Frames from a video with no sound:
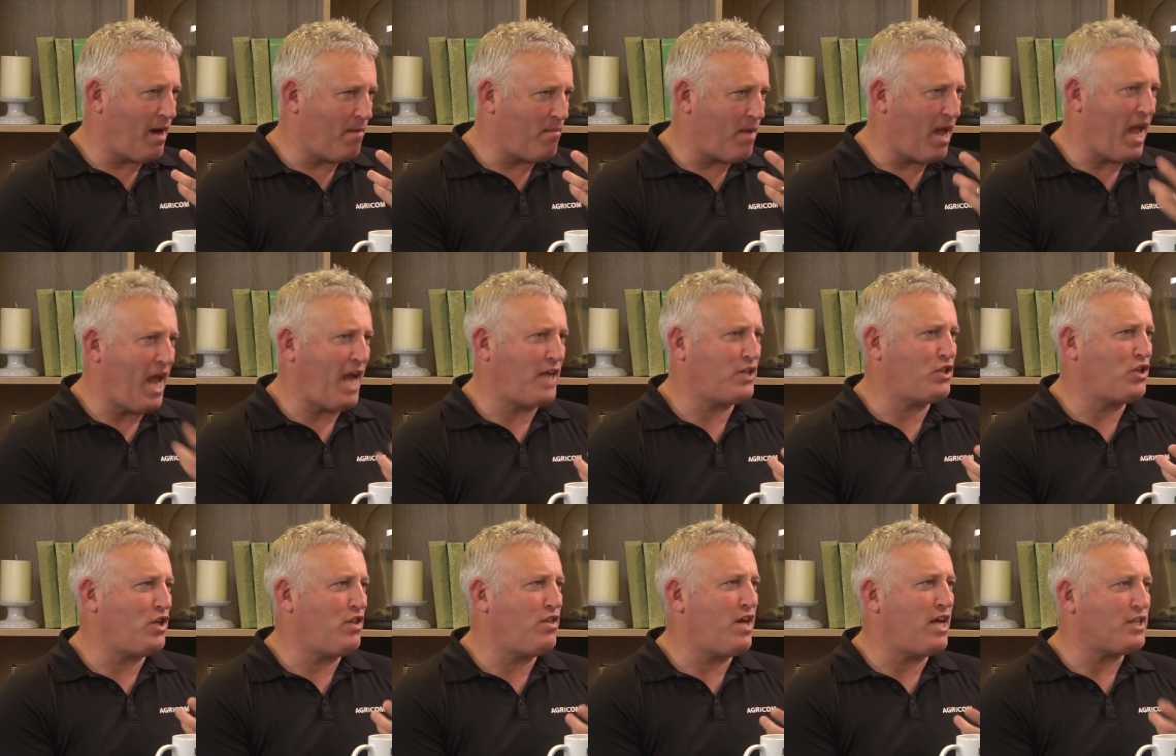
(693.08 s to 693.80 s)

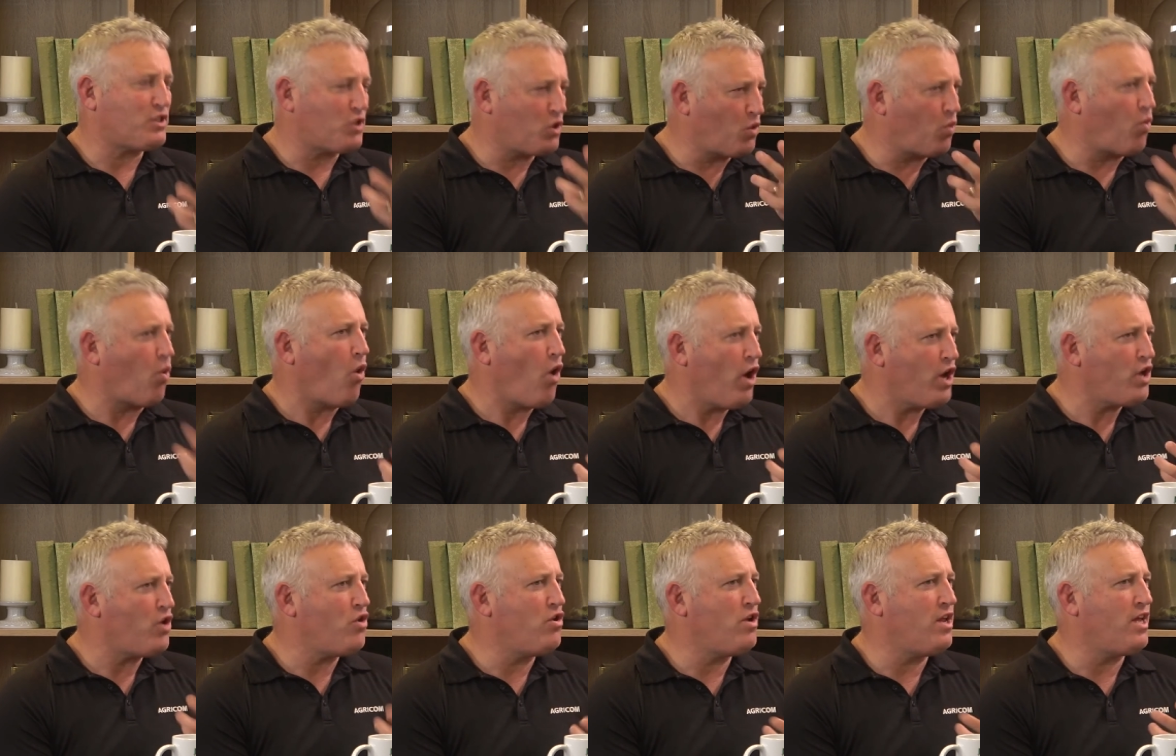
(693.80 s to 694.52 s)
actually, that's
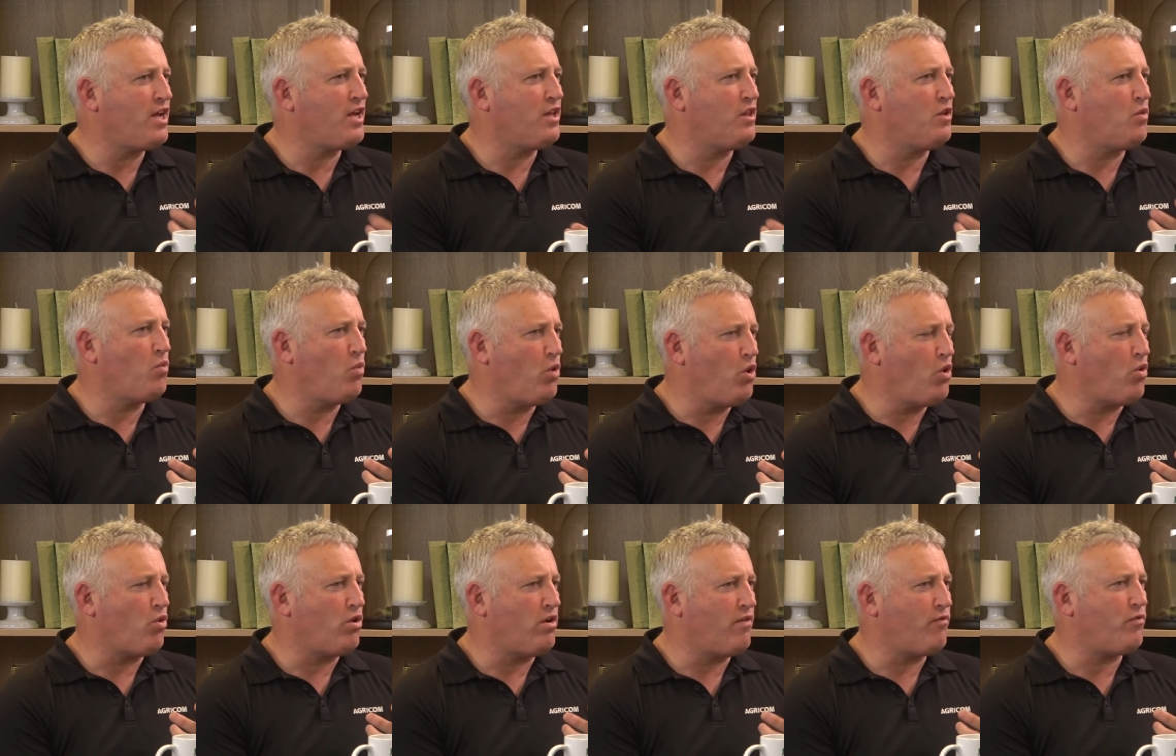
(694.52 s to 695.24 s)
quite unique in the
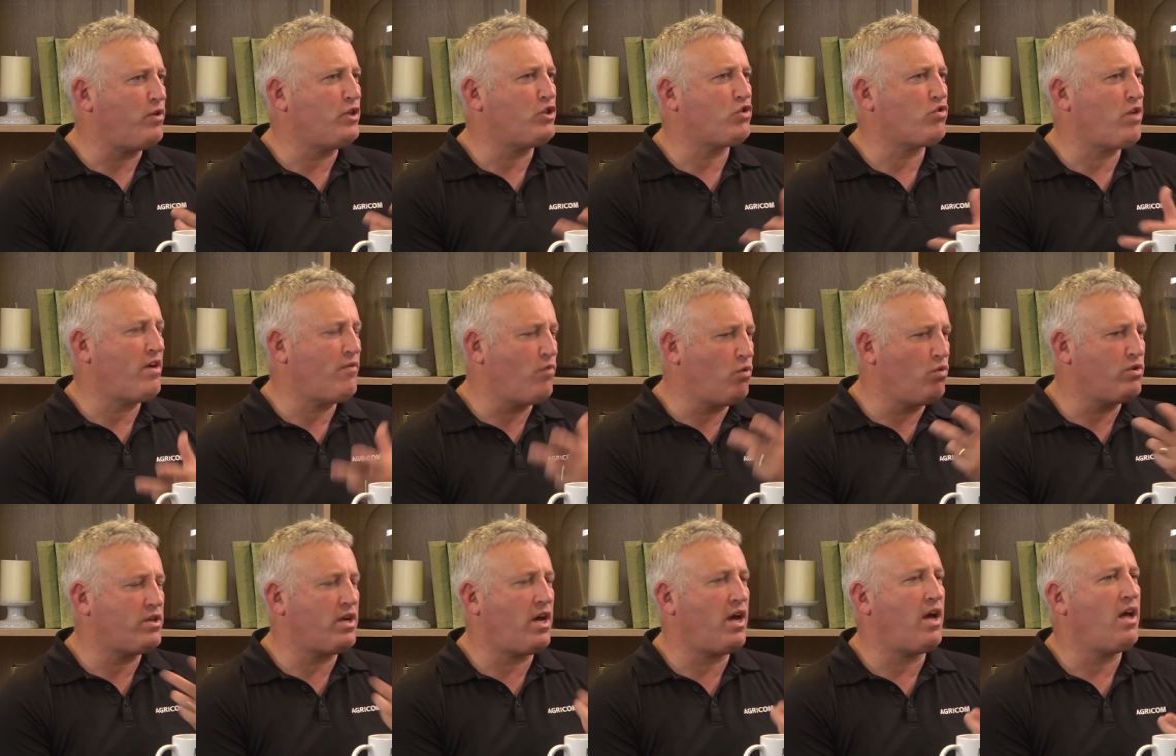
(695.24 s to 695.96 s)
world. And if we
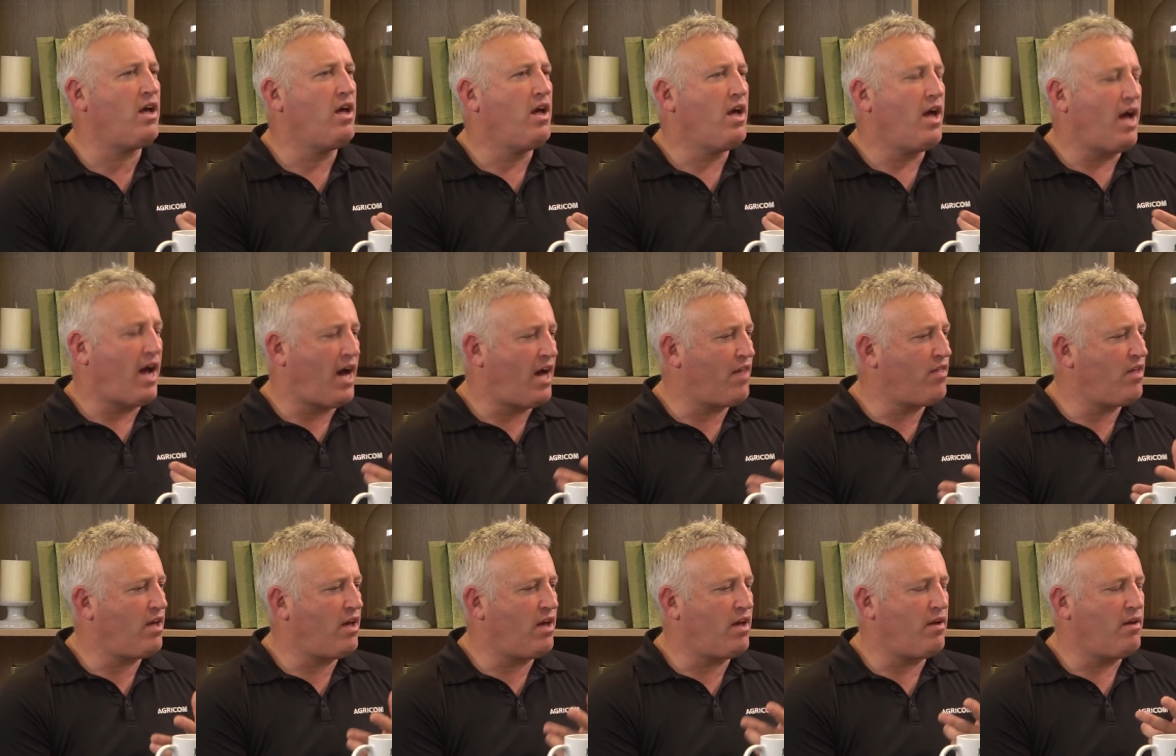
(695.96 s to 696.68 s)
travel to
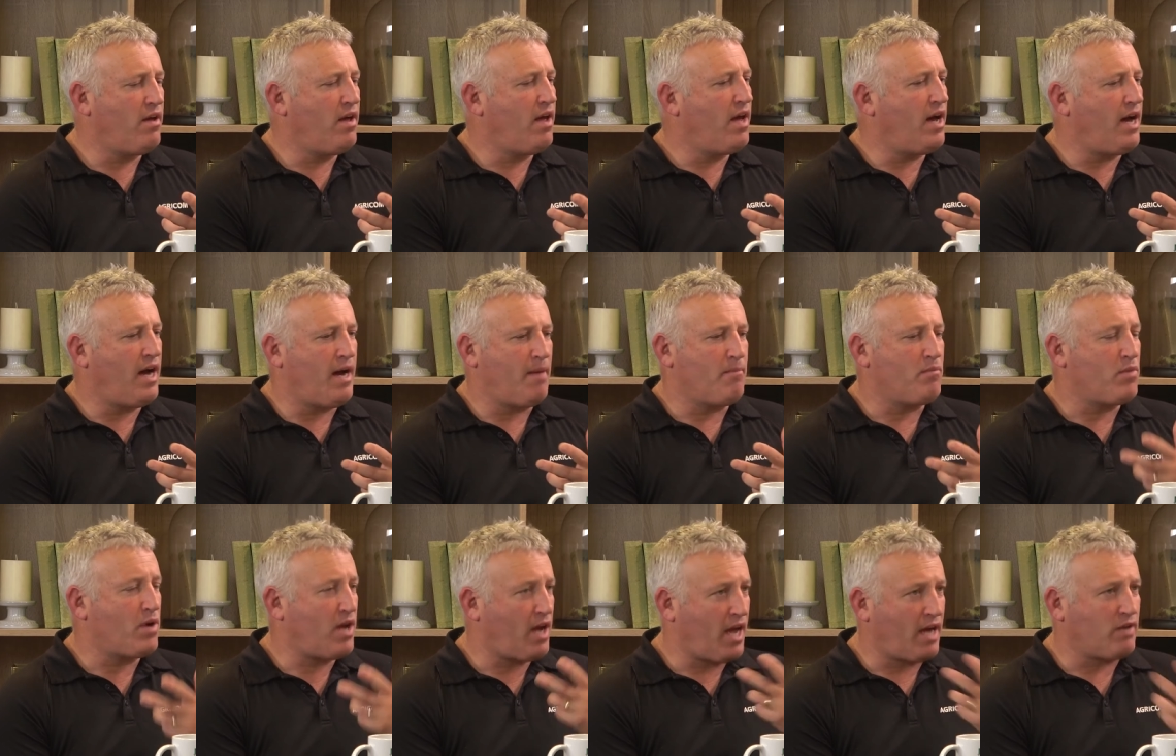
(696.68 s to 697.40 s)
other
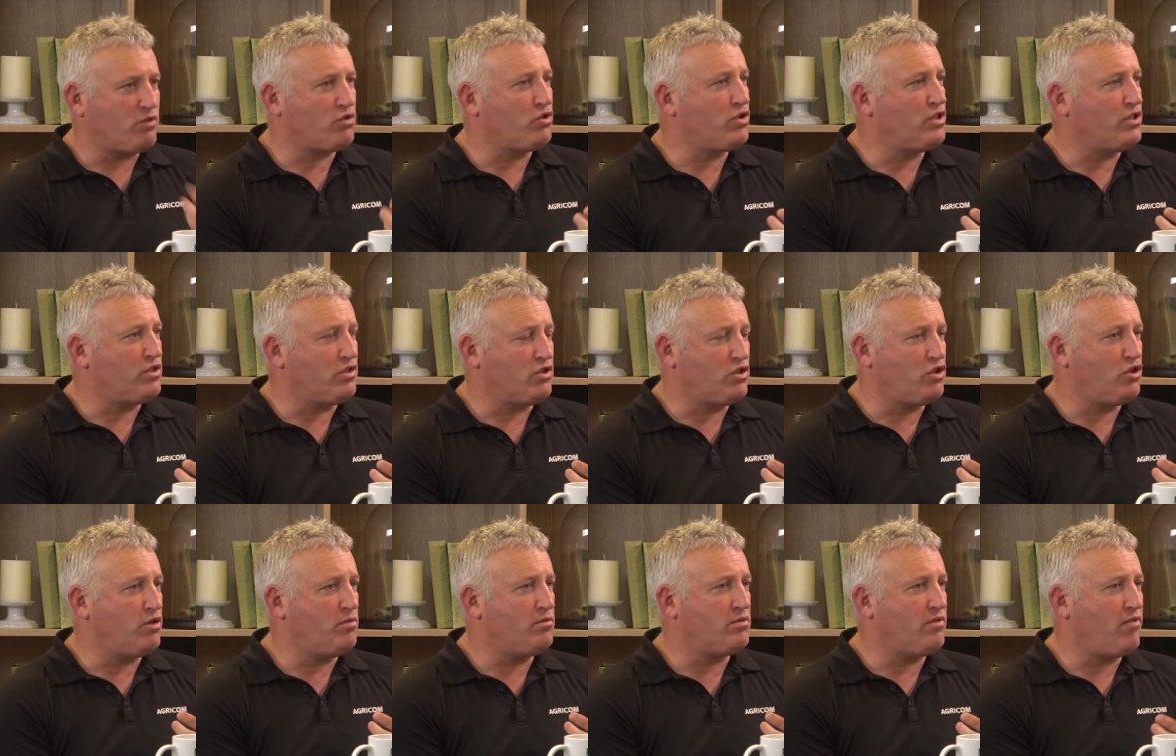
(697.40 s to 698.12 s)
countries
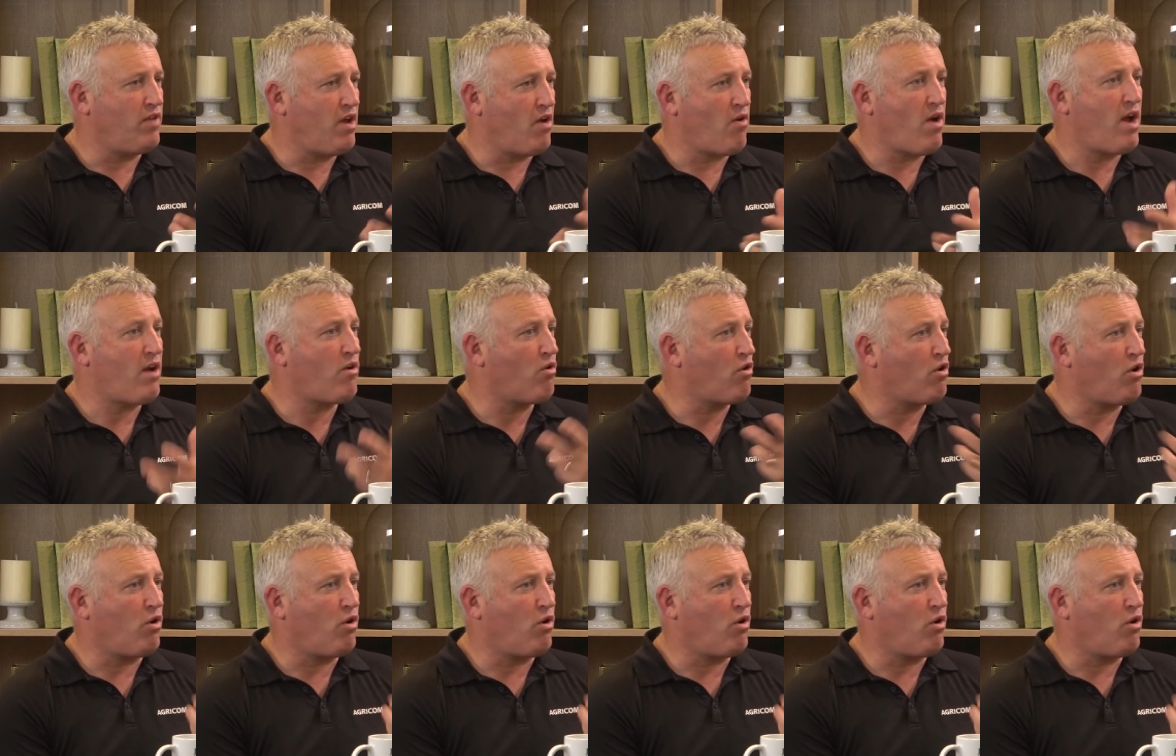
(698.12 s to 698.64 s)
in terms of their